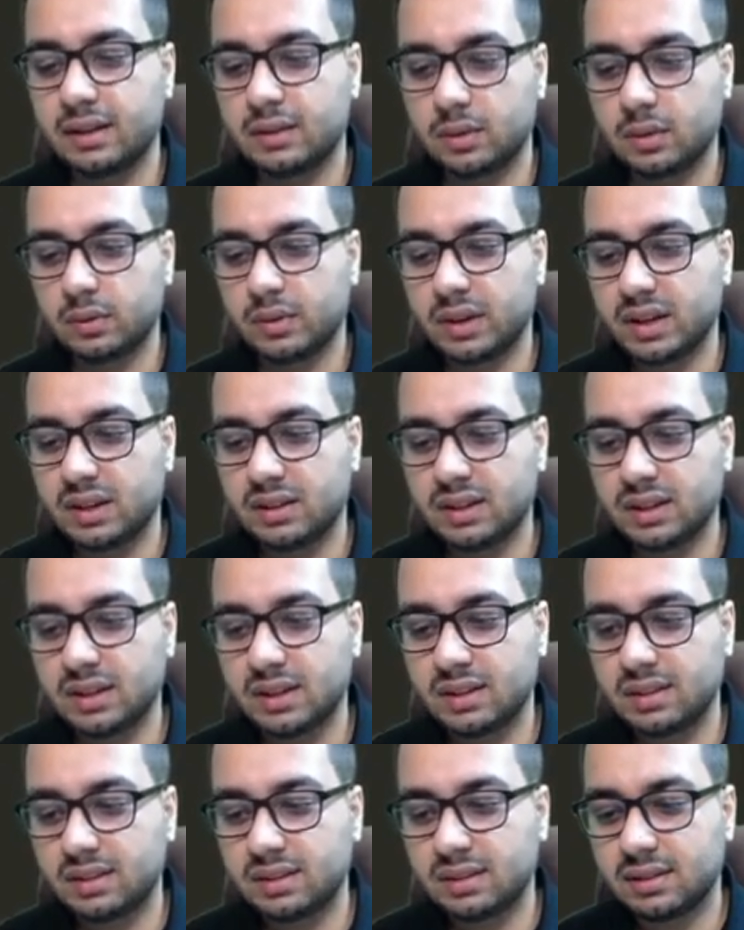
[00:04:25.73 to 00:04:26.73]
so we can say
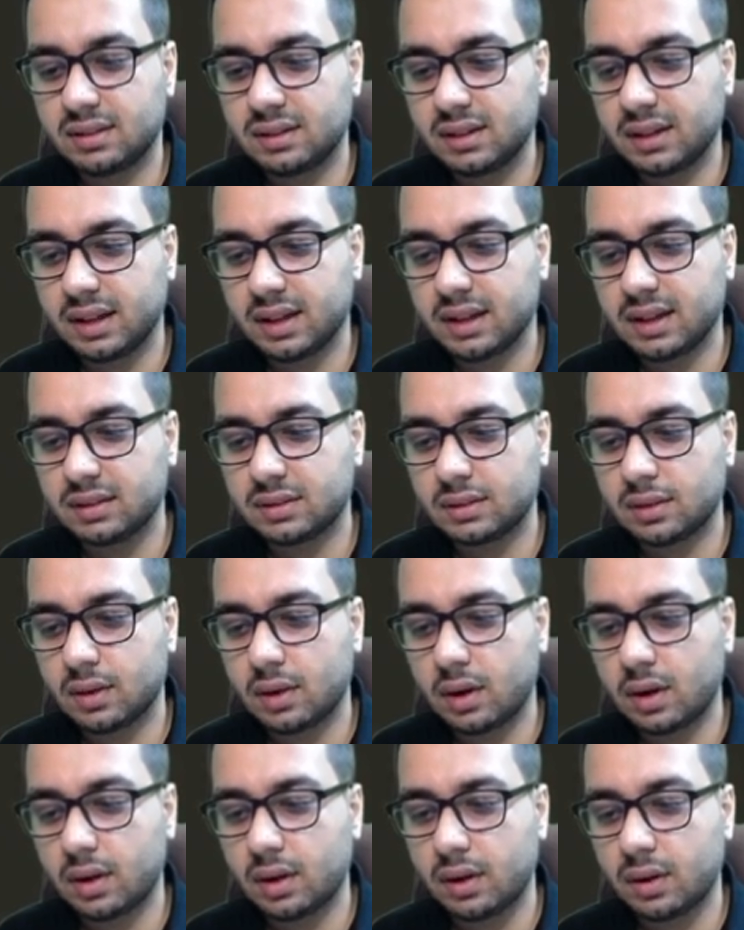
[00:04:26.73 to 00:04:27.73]
this takes
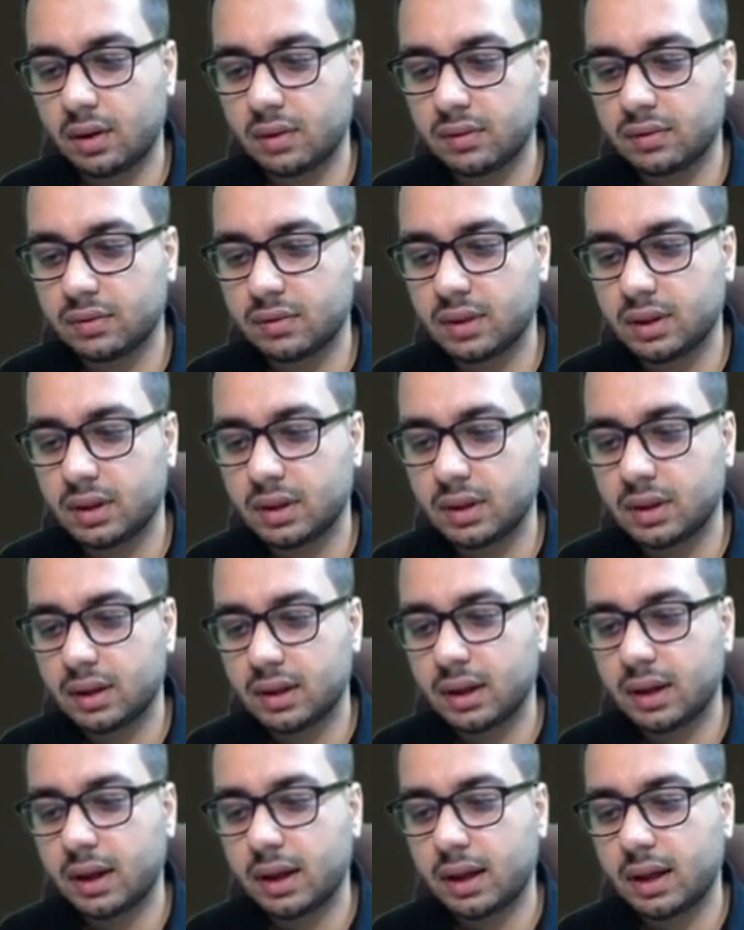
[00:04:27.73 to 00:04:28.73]
order of
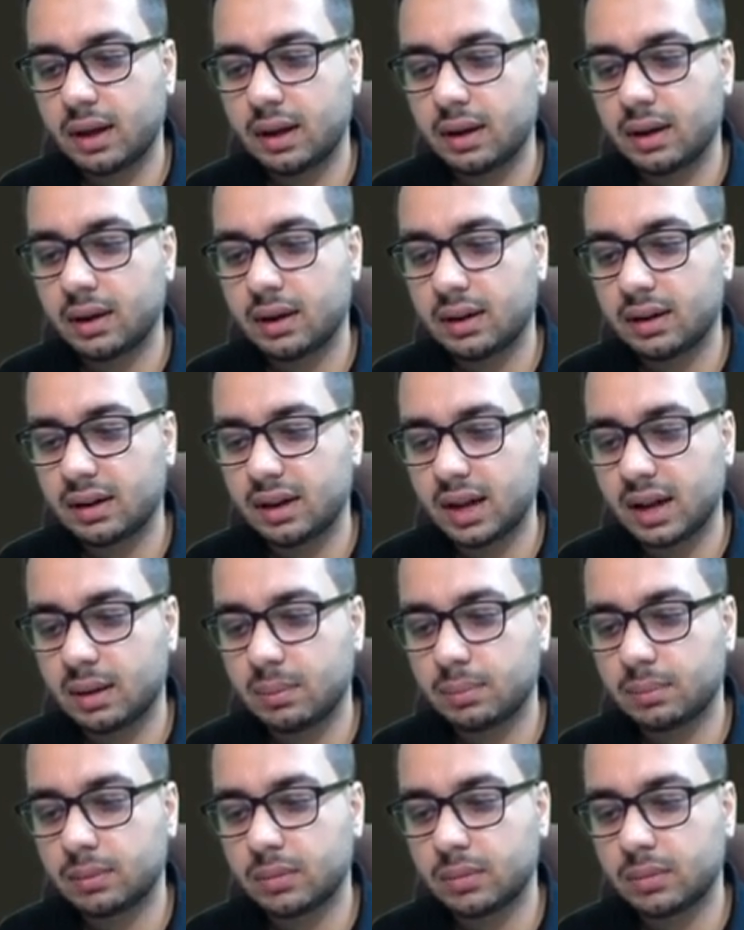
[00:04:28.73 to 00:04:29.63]
n time.